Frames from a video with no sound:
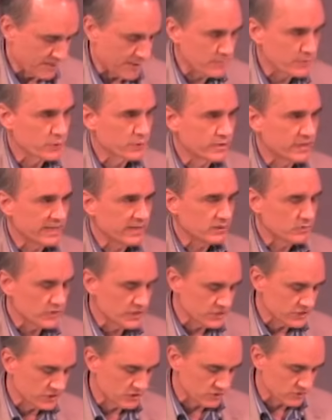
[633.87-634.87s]
of a pre
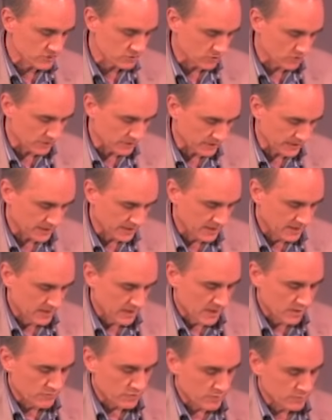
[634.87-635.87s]
Christian story
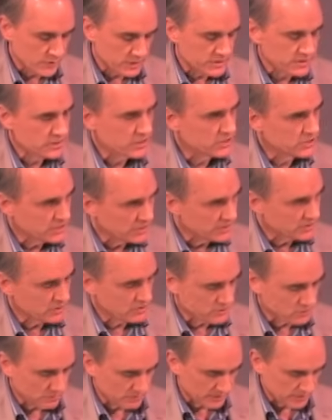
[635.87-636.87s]
from which the
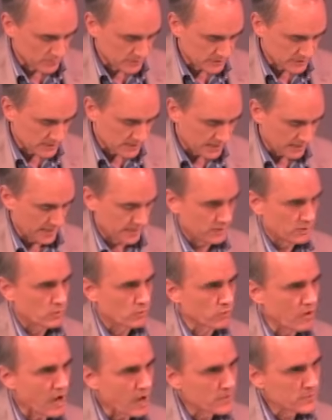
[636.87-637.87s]
Jesus story was
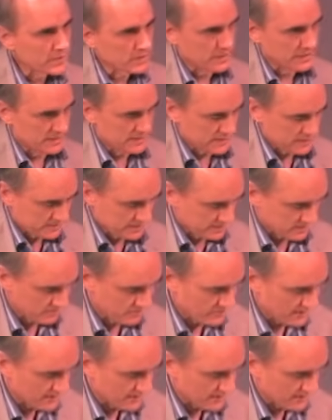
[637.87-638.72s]
cut. Romulus,